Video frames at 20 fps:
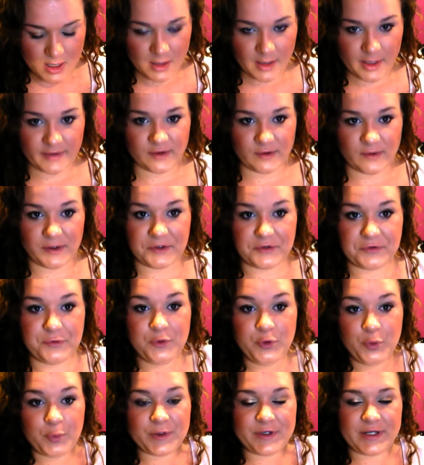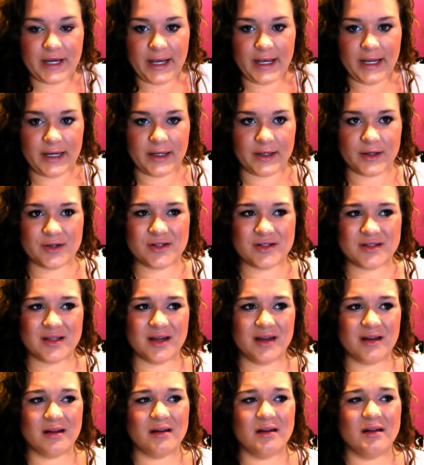Like they're like super tight and you're just
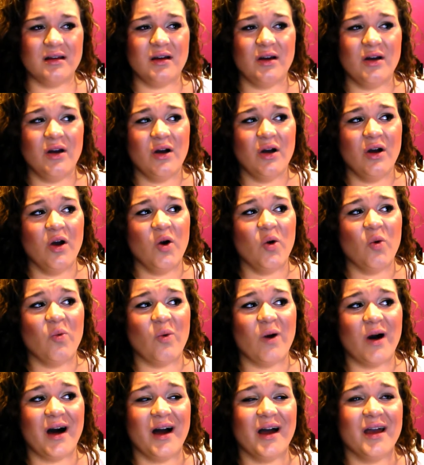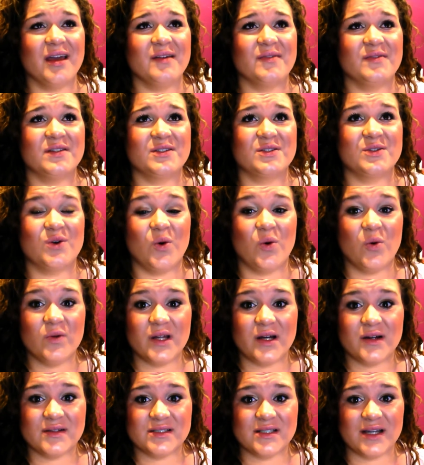like, why if it's cold
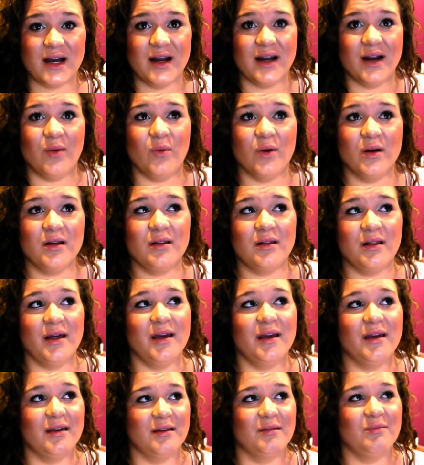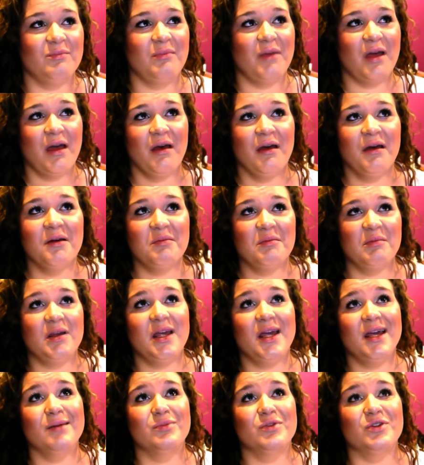outside I want to like
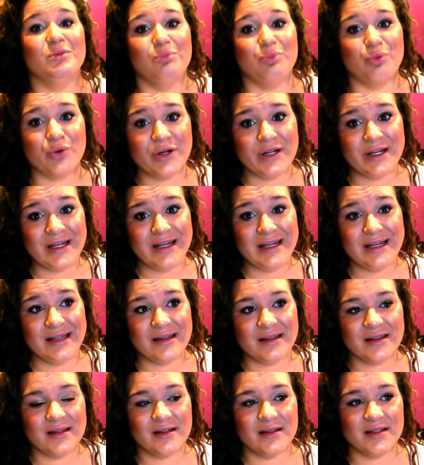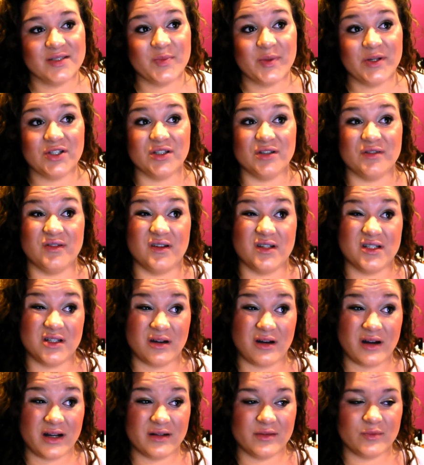be able to breathe, especially if it's
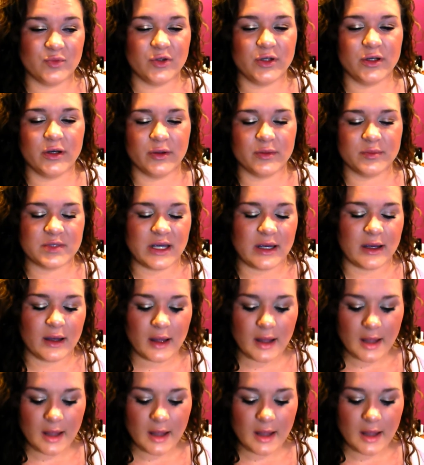hot up, well, you know what I'm saying.